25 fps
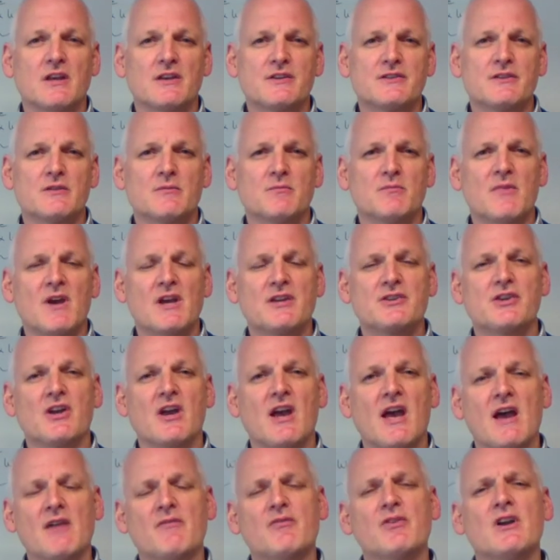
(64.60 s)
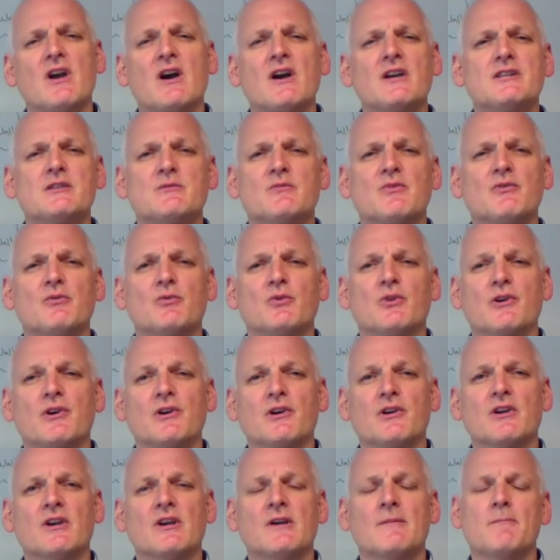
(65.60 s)
is to measure every item of
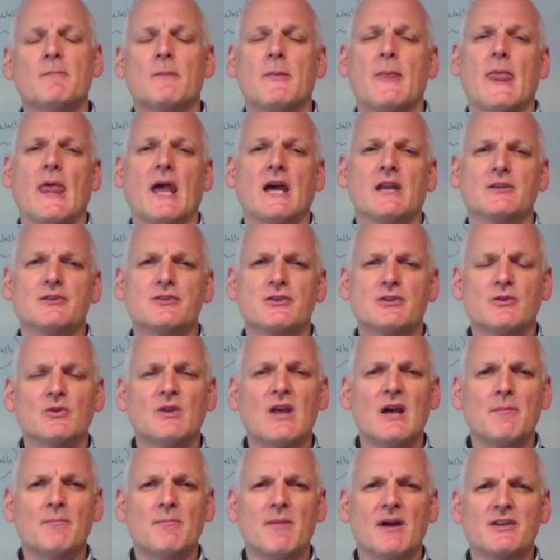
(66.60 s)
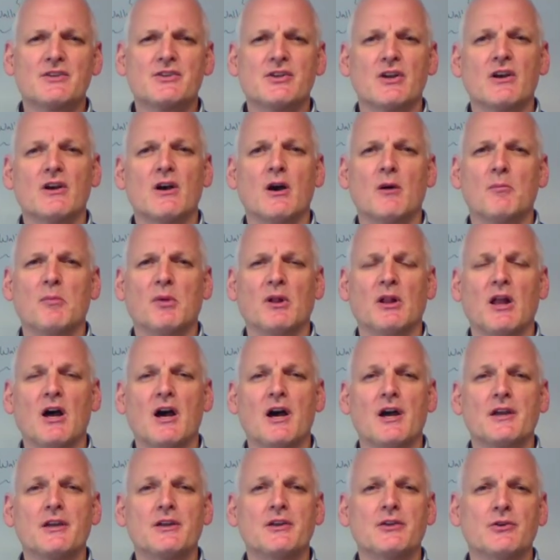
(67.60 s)
work and to that measure
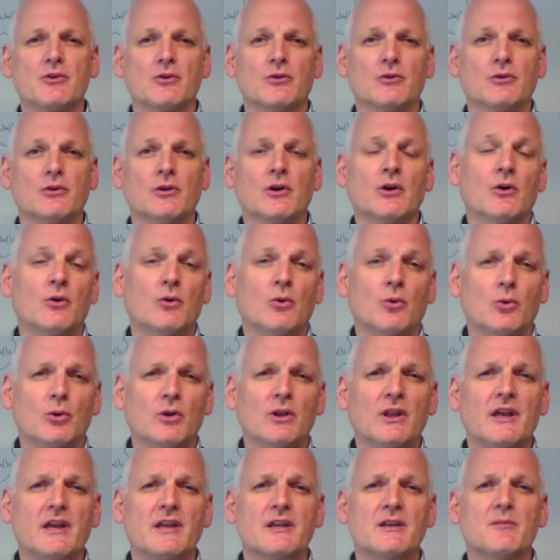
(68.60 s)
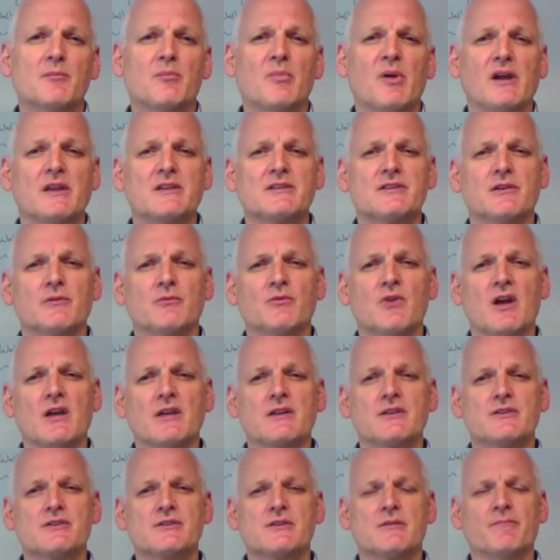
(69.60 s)
apply your all-in painting
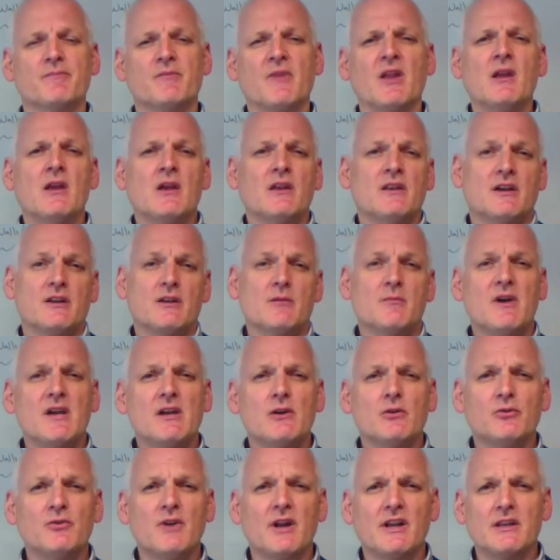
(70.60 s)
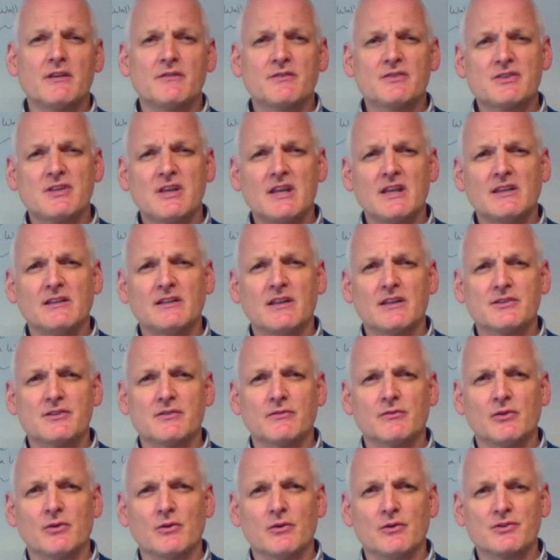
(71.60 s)
rates. Now you may already have seen this,
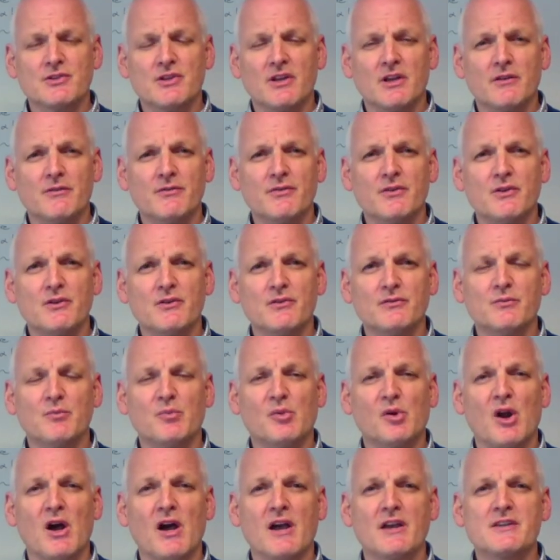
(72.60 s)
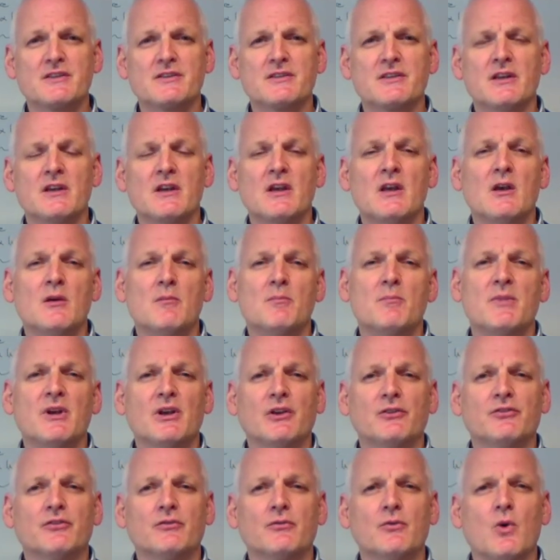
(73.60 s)
of course, if you've priced
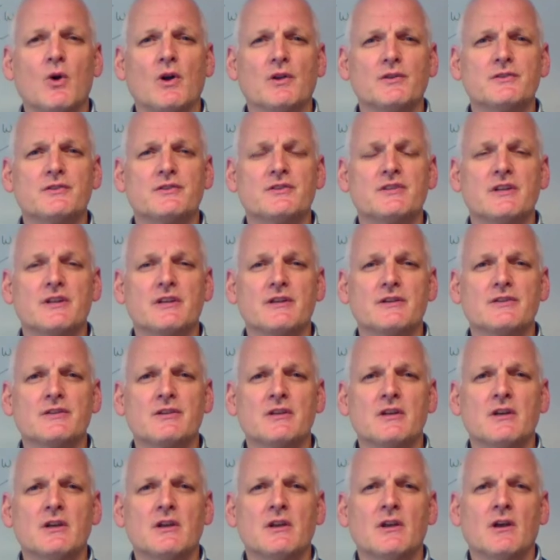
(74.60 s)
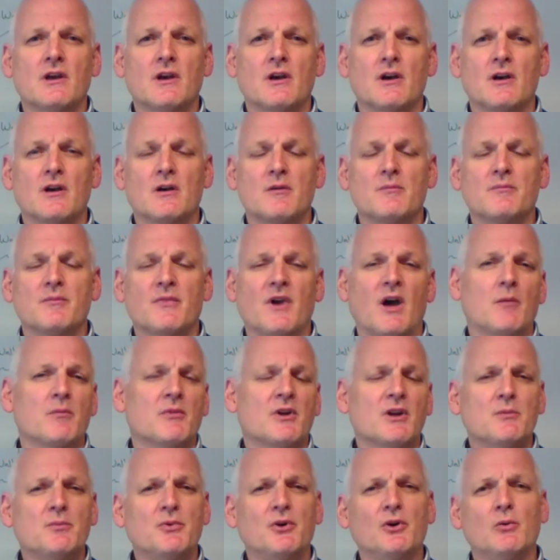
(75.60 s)
bills of quantities. I'm
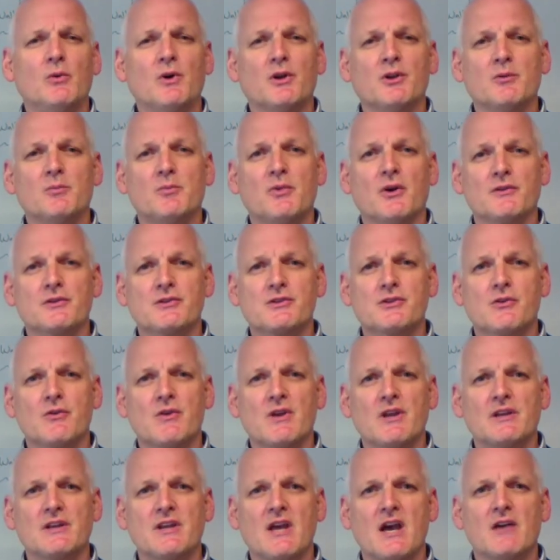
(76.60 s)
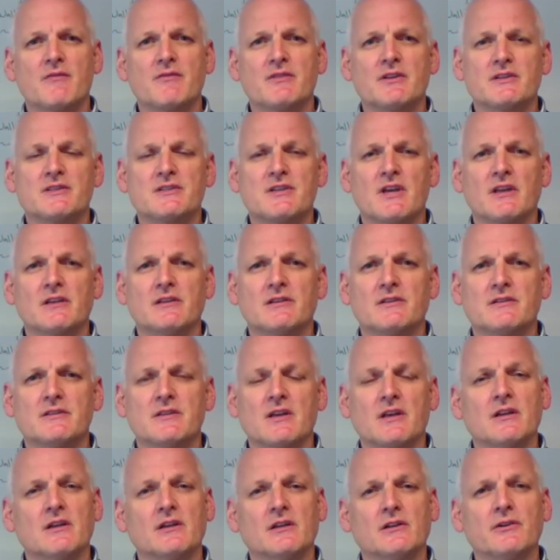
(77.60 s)
going to pull one up on screen now for you to
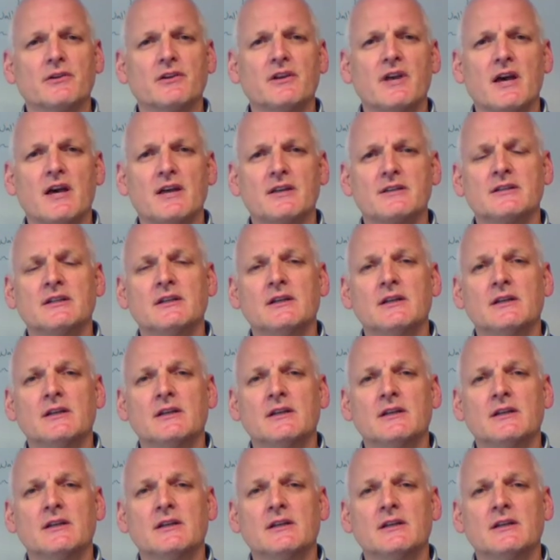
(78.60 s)
take a look at.